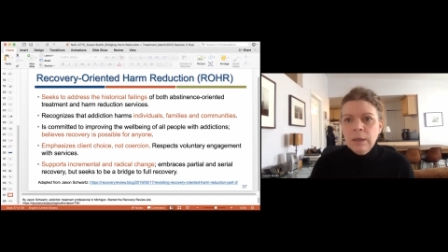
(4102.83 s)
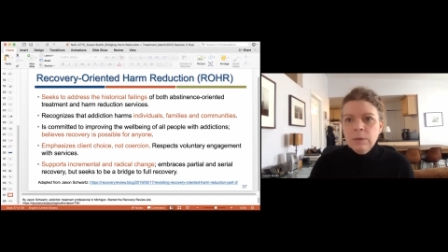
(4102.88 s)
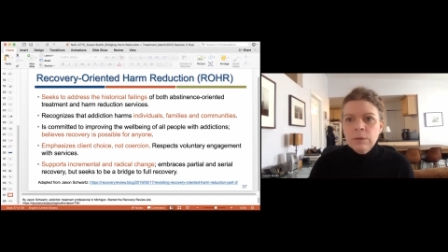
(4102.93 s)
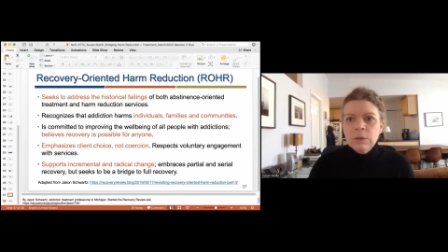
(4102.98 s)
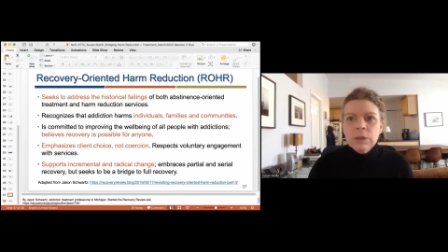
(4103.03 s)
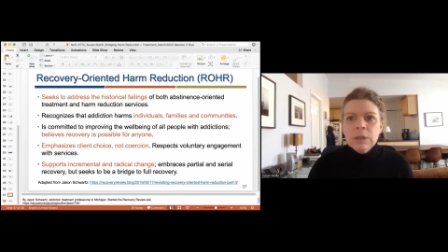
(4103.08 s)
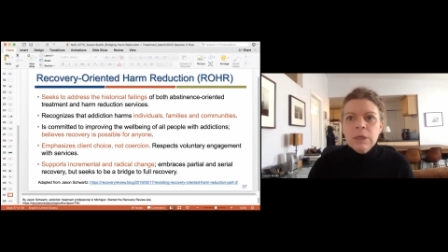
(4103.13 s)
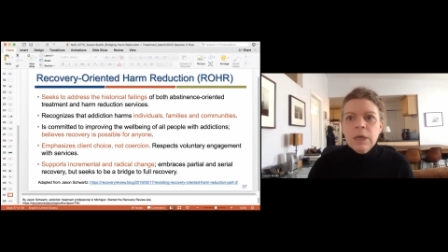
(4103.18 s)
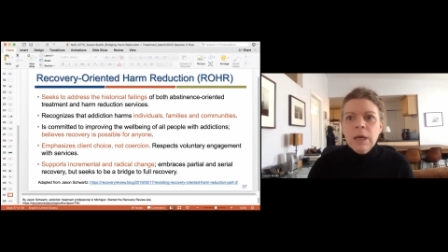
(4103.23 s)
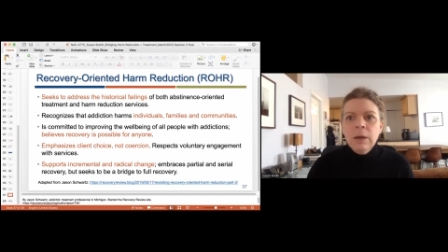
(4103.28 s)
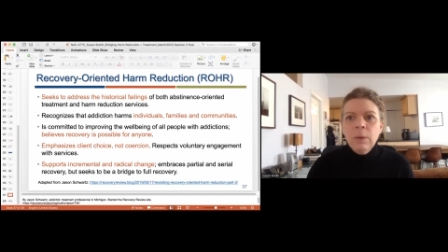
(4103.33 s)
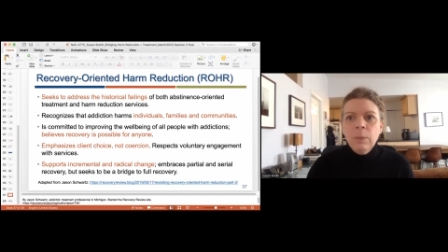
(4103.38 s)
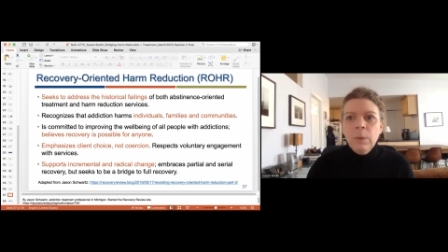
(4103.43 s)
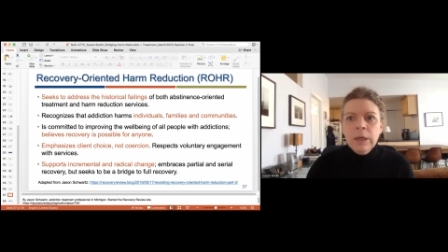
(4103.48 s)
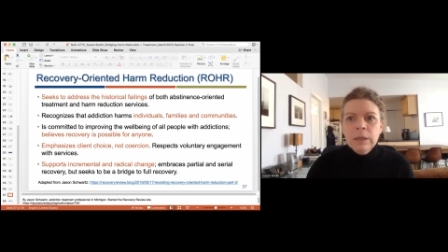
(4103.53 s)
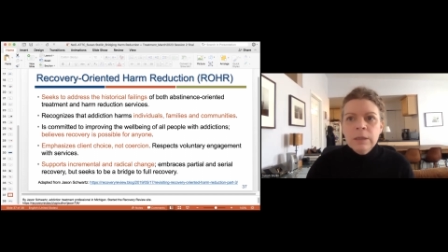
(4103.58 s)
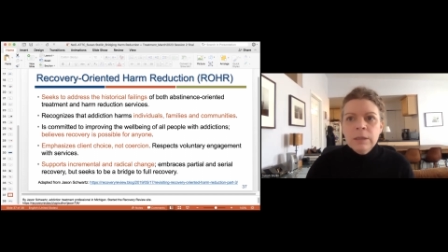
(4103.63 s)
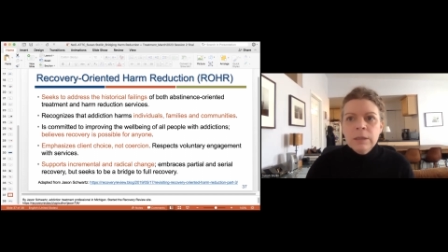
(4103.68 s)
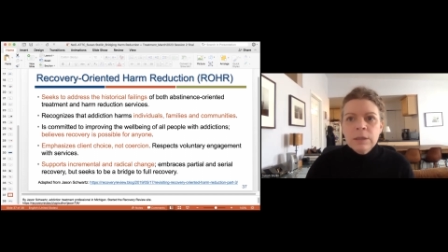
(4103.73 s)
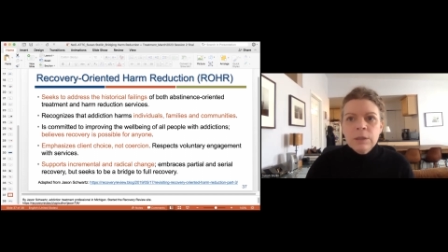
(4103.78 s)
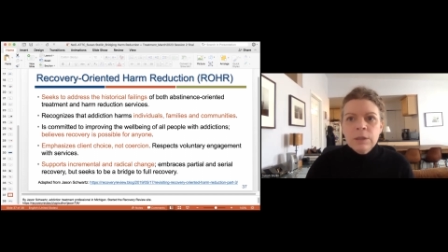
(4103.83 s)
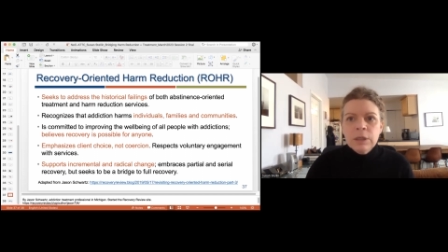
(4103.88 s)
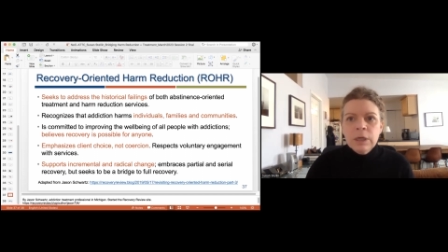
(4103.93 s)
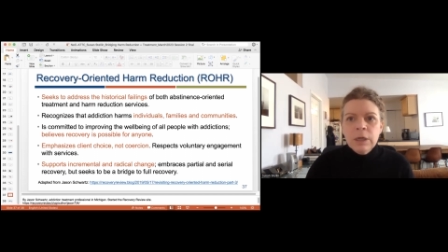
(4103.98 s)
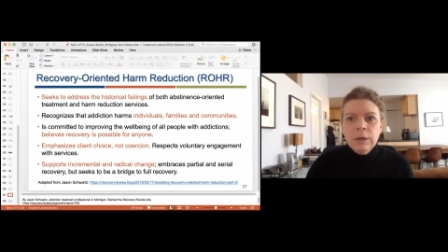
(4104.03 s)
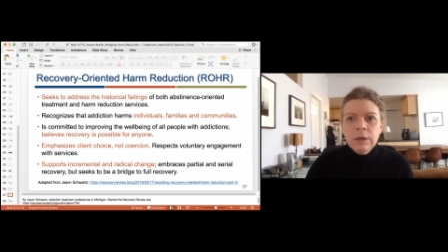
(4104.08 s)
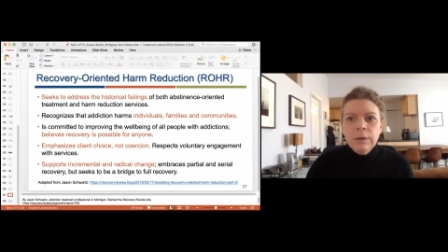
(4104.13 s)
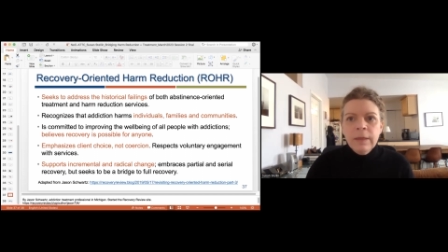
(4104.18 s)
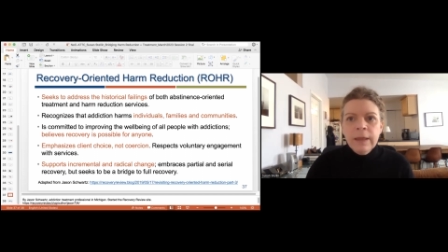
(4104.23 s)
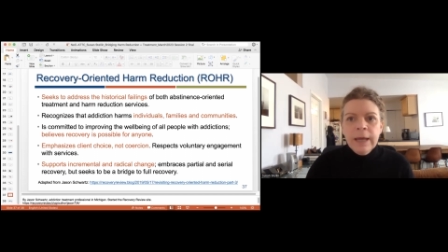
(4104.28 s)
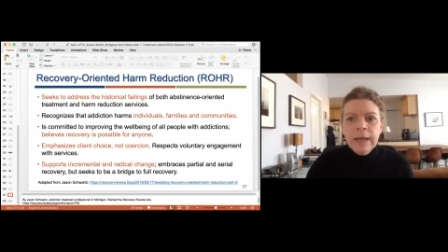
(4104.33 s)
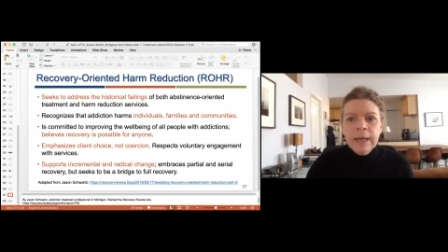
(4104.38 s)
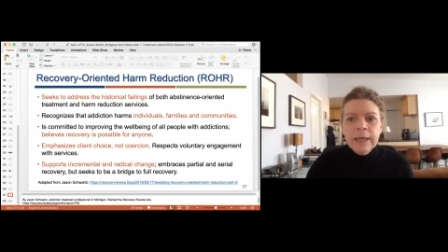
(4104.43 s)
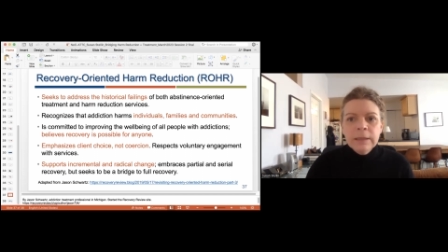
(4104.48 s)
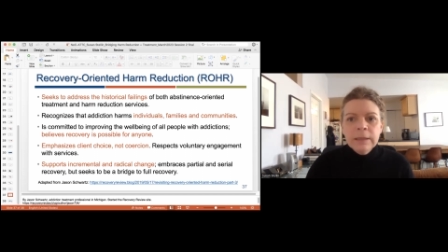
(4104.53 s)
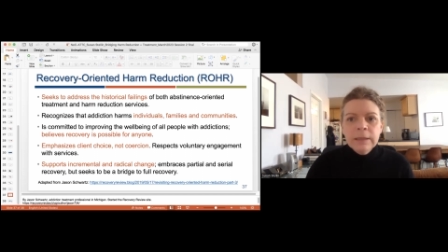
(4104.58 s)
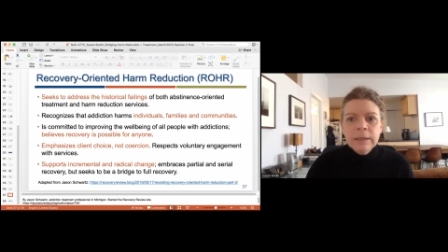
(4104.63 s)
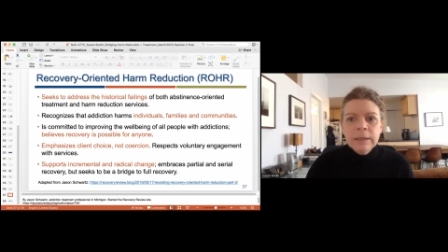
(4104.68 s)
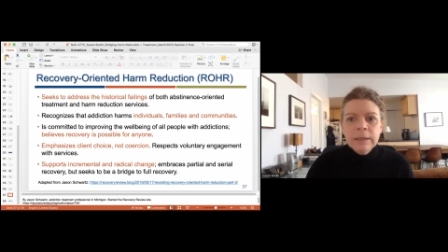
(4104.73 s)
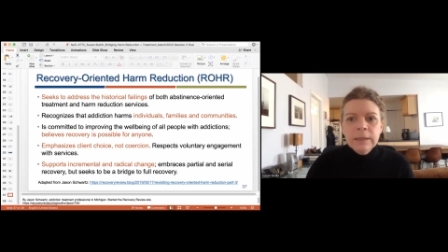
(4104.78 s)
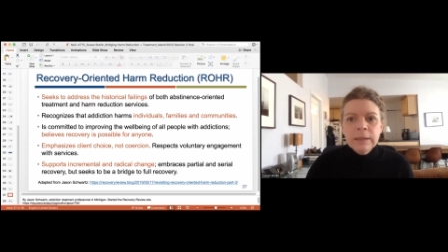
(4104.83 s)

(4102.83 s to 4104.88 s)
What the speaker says: just kind of wanted to share that.